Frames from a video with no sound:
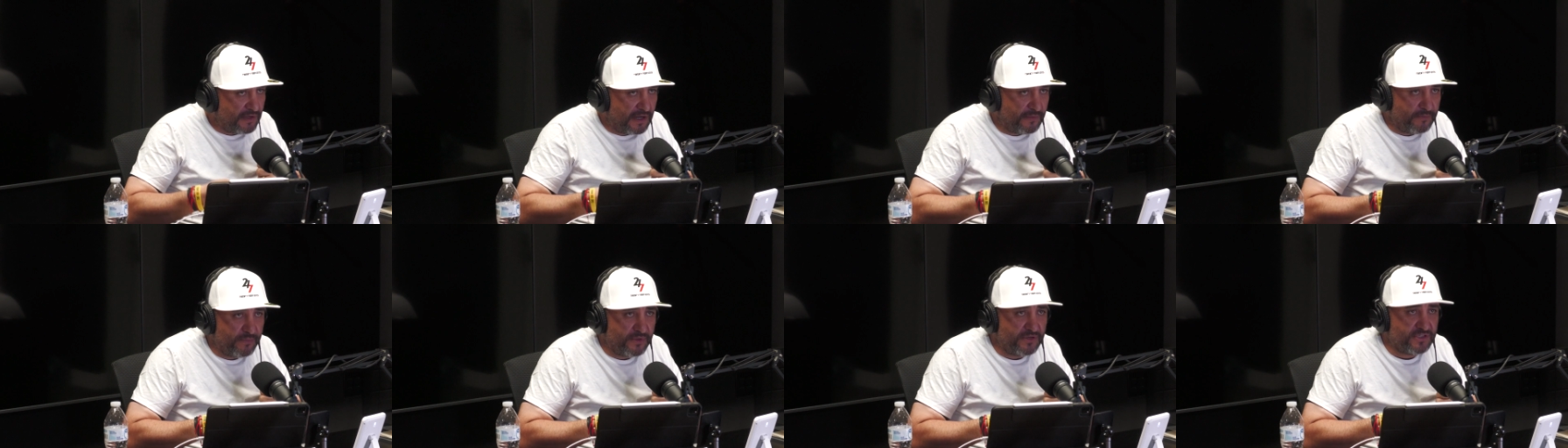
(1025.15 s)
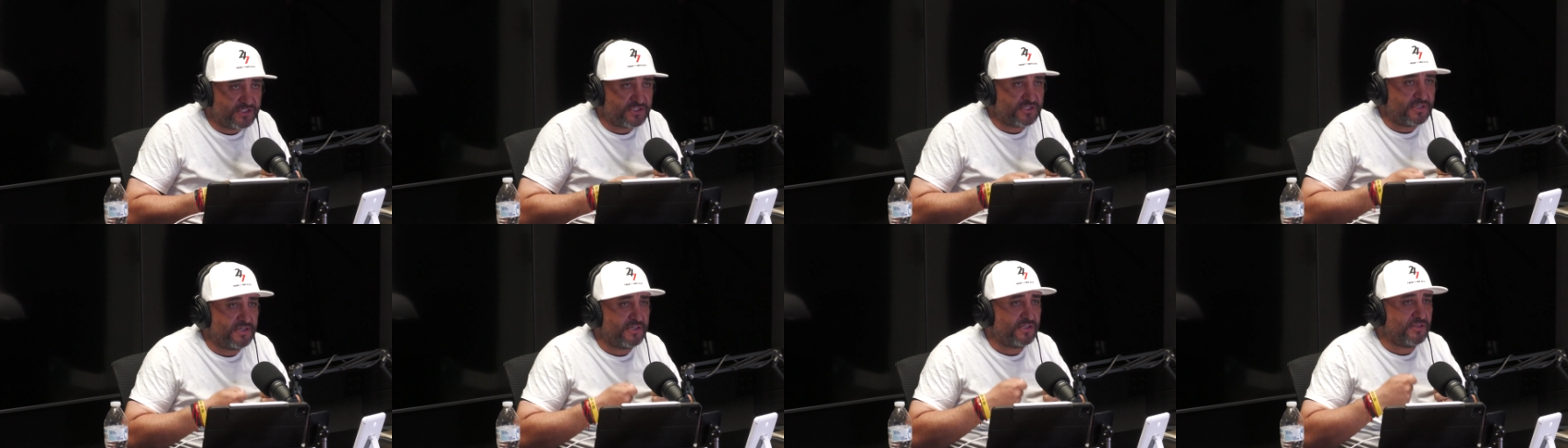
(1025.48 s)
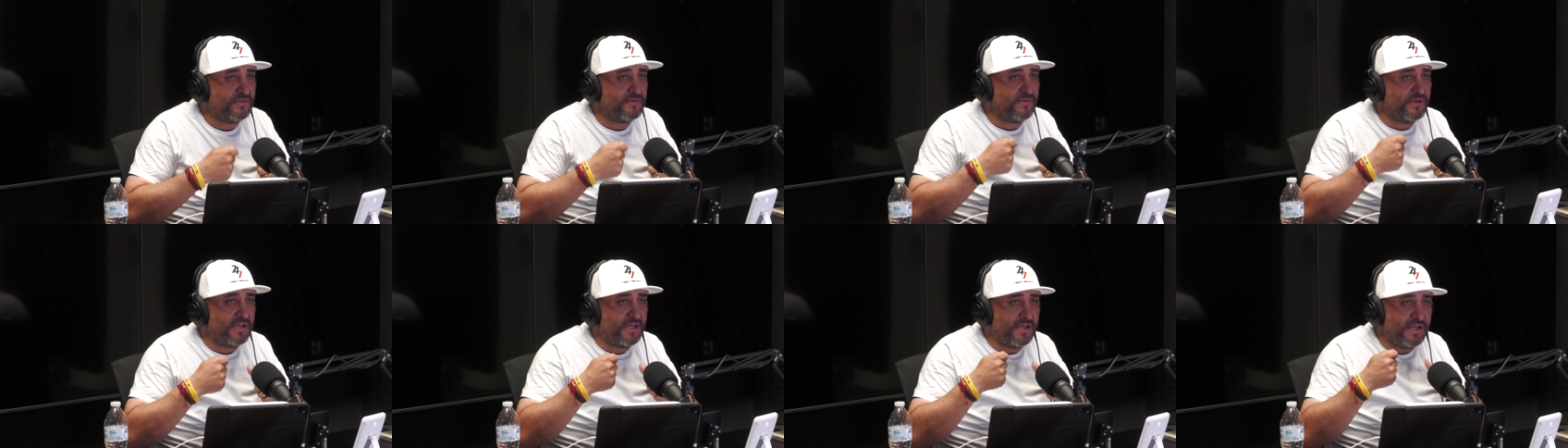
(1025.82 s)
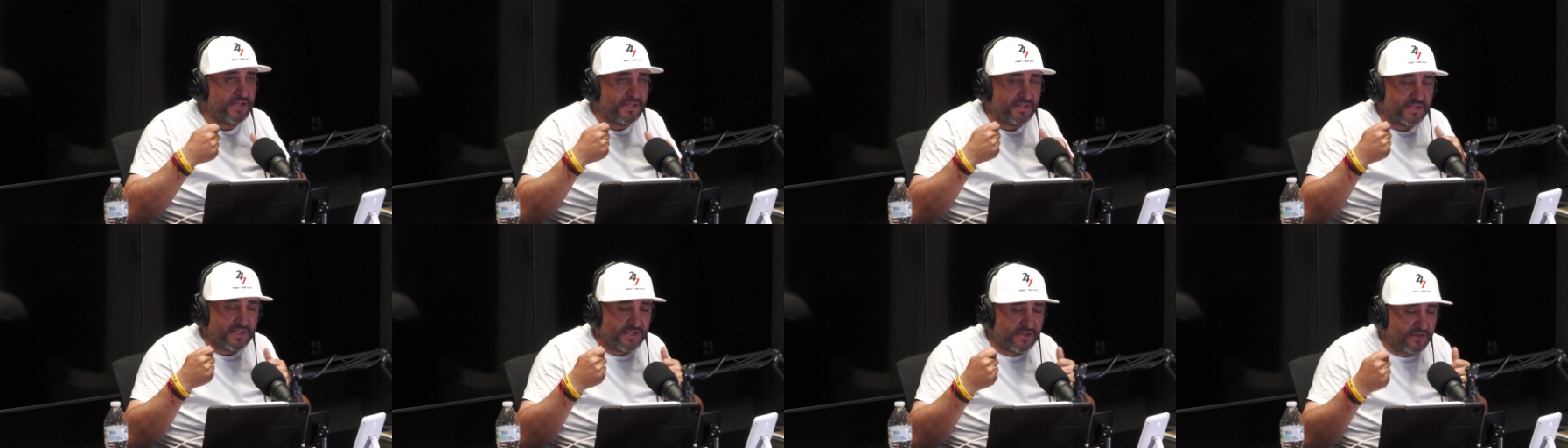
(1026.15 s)
I push her to
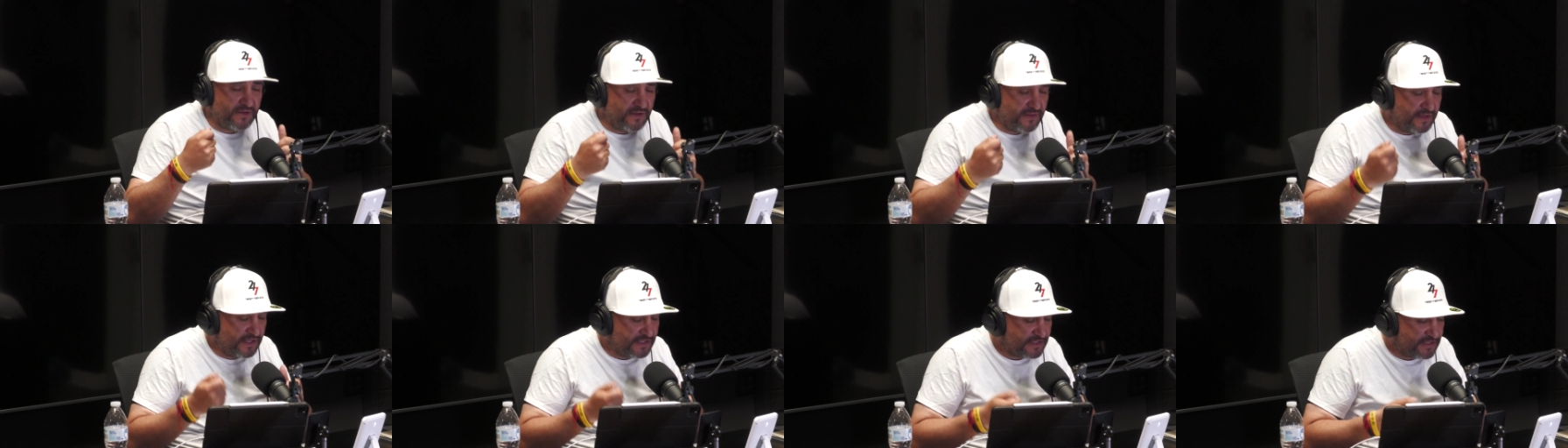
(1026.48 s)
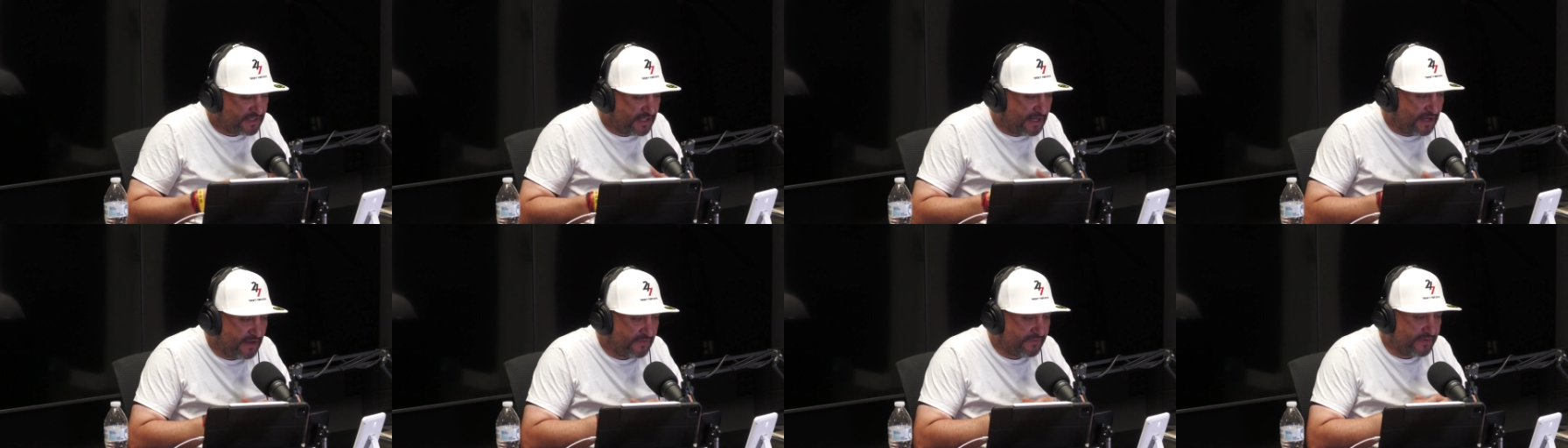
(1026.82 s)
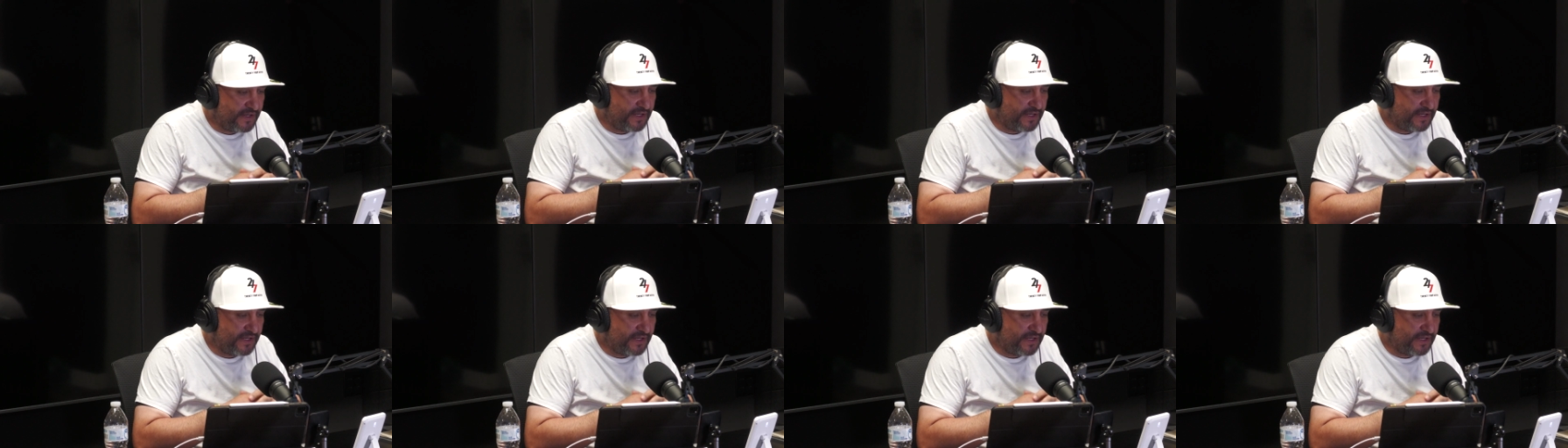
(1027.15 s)
eat, and all that stuff.